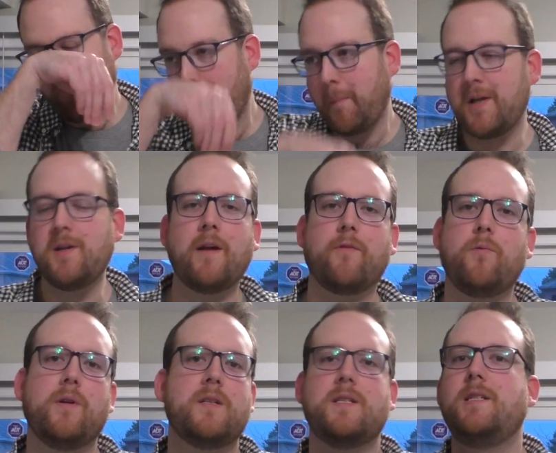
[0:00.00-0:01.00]
but you never
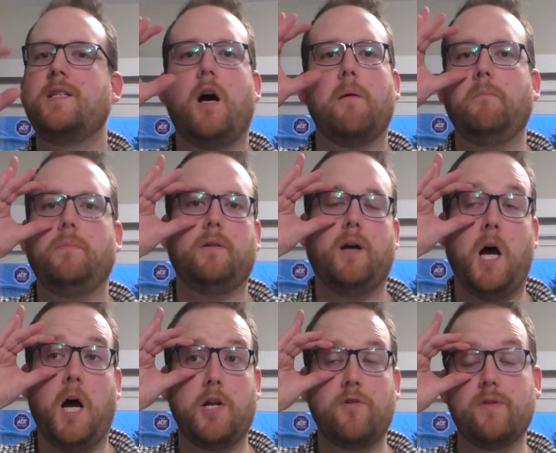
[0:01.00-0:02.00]
want to dump
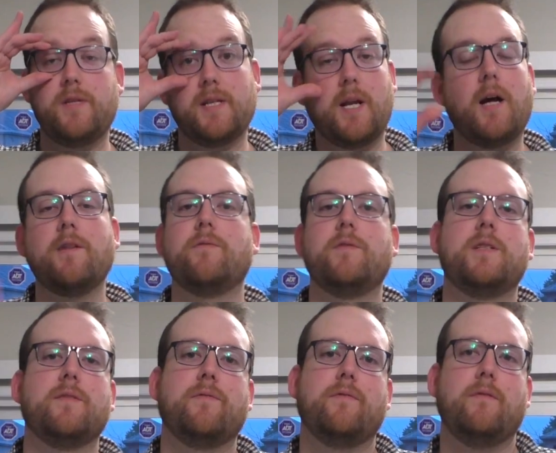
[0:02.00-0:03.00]
hundreds and hundreds
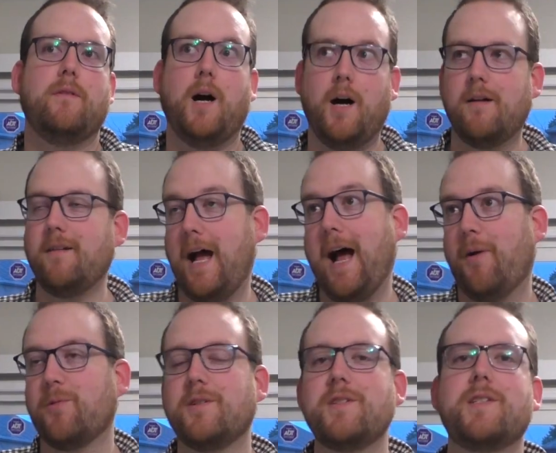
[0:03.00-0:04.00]
of
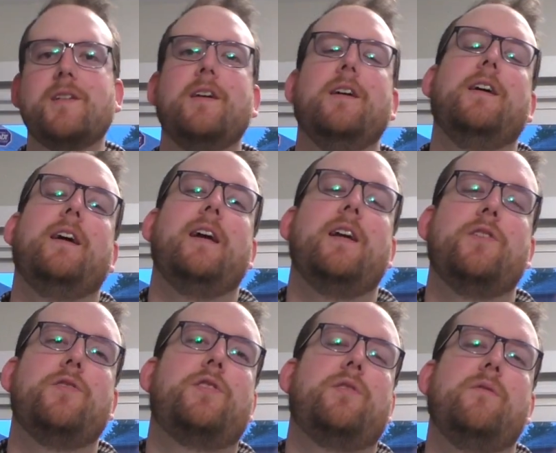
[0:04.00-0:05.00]
hours
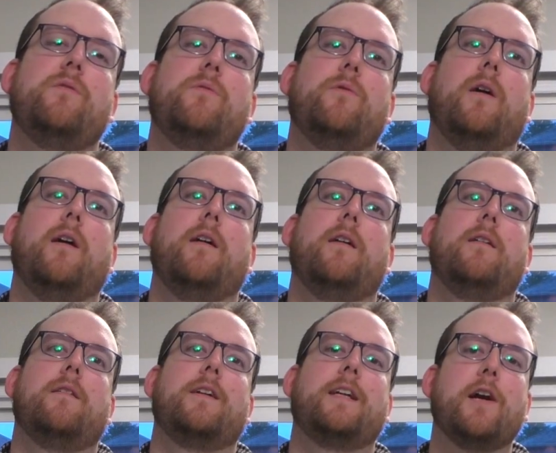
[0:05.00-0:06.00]
into
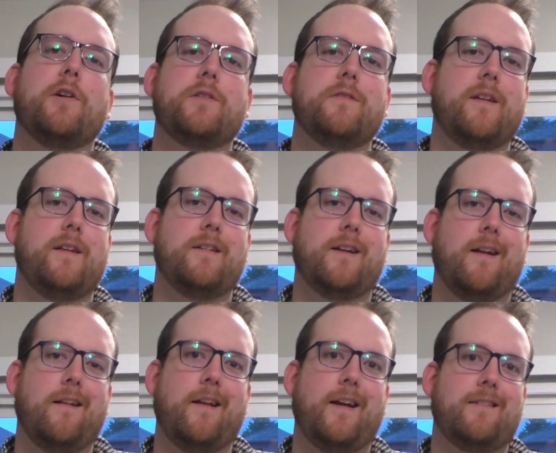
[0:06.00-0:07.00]
a character that you're kind
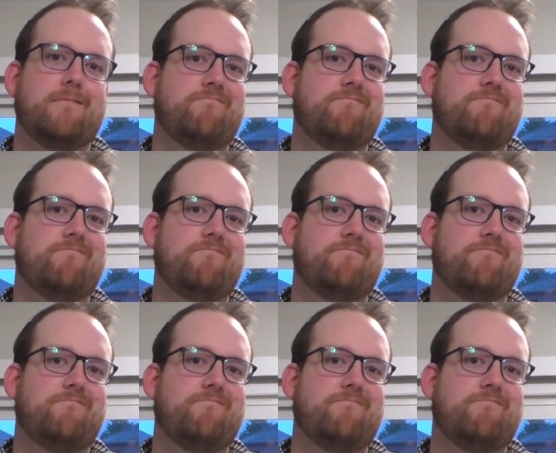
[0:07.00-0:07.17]
of like